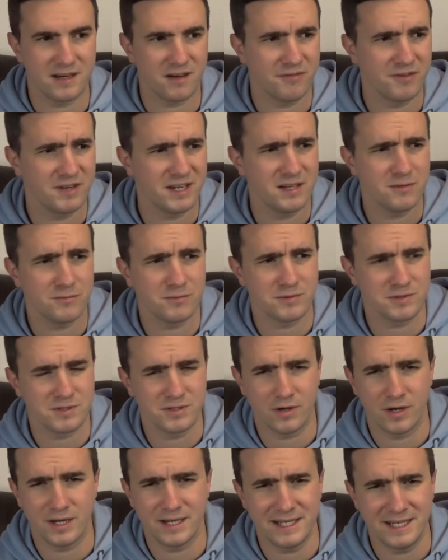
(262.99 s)
I think it was
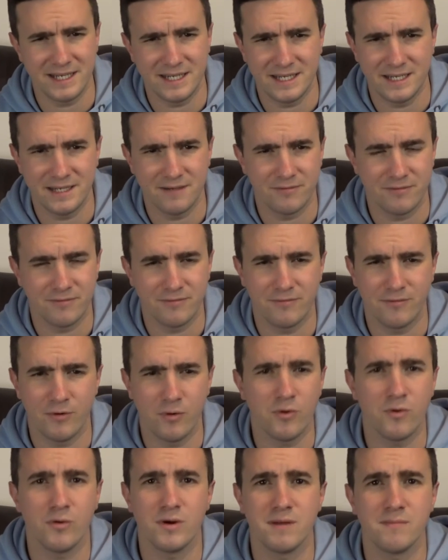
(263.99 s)

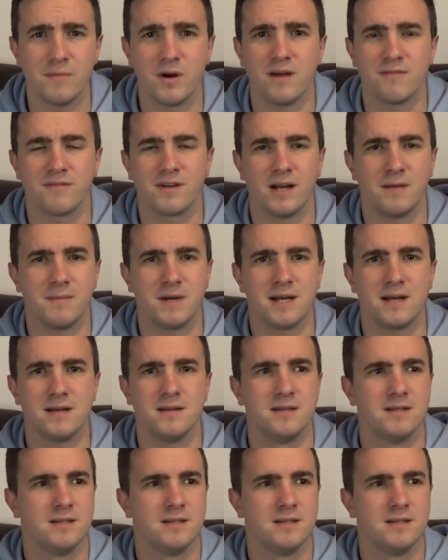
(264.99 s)
94, it might have come out,